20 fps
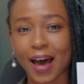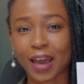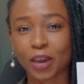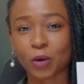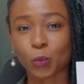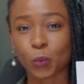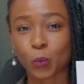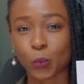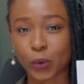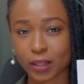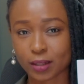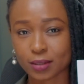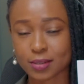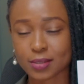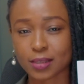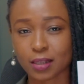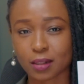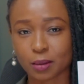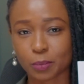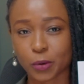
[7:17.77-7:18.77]
I will
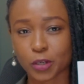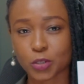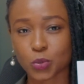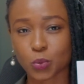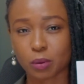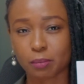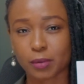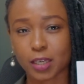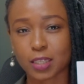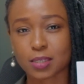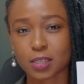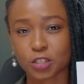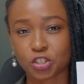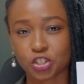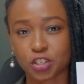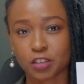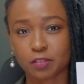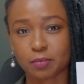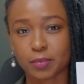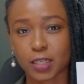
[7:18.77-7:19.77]
celebrate women's
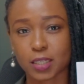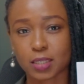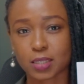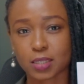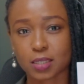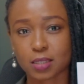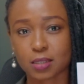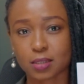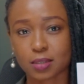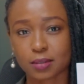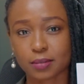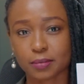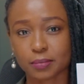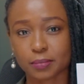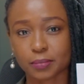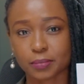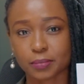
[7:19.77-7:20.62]
achievements.